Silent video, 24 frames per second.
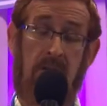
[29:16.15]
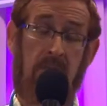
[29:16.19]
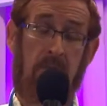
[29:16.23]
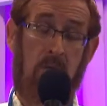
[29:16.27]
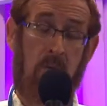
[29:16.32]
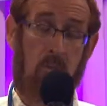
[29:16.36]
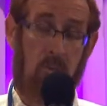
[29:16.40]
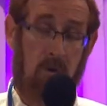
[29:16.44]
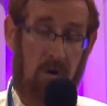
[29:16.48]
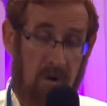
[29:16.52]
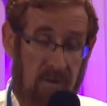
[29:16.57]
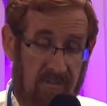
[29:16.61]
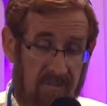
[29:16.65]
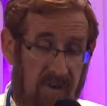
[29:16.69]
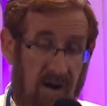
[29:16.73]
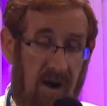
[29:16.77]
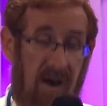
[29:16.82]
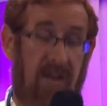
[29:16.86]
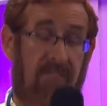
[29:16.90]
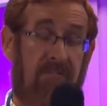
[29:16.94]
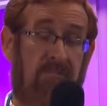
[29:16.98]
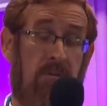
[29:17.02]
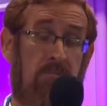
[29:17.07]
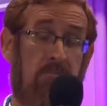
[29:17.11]
the word of
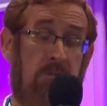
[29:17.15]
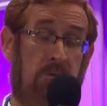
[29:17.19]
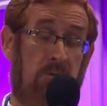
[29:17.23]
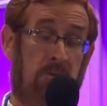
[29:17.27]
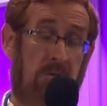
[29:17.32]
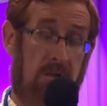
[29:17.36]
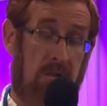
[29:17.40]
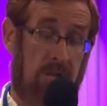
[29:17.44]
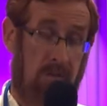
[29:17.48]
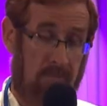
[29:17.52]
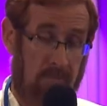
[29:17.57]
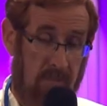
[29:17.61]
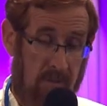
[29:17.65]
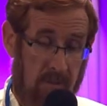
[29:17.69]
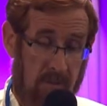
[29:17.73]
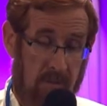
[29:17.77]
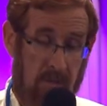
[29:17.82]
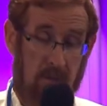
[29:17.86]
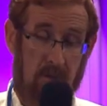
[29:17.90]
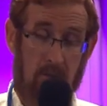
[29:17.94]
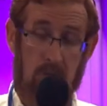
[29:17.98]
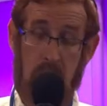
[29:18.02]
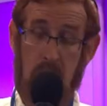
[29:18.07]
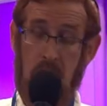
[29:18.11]
God from Jerusalem
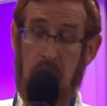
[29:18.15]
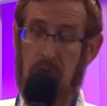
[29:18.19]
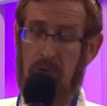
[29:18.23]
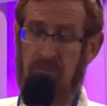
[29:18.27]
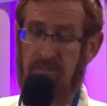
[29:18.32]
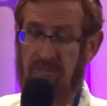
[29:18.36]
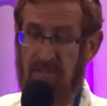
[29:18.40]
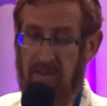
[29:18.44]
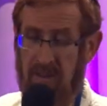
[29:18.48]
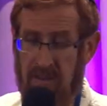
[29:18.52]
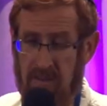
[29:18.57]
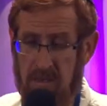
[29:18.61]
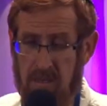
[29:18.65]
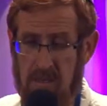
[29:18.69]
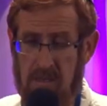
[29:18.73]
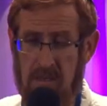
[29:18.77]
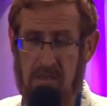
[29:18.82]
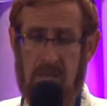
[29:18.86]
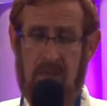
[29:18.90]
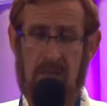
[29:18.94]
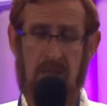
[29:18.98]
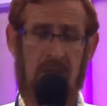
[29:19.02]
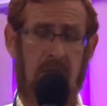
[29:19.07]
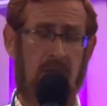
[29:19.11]
to your
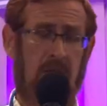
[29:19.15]
friends,